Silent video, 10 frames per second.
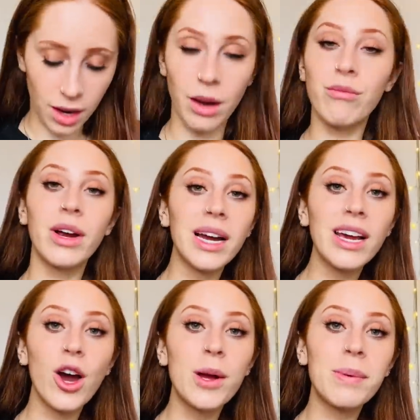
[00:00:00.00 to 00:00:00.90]
I'm really
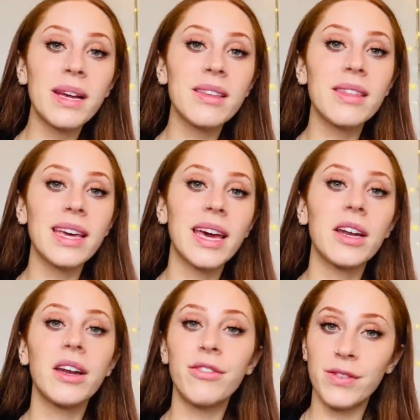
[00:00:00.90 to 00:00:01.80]
hoping that they get
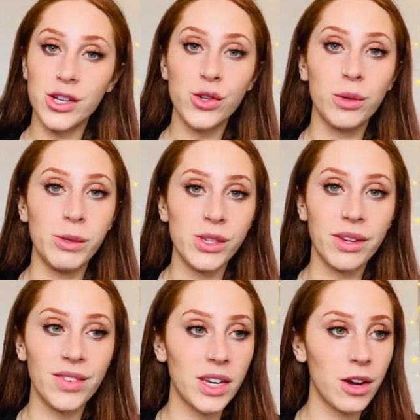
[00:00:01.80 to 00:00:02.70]
an official
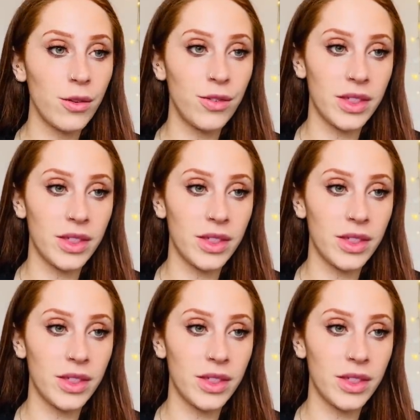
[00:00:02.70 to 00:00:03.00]
music video for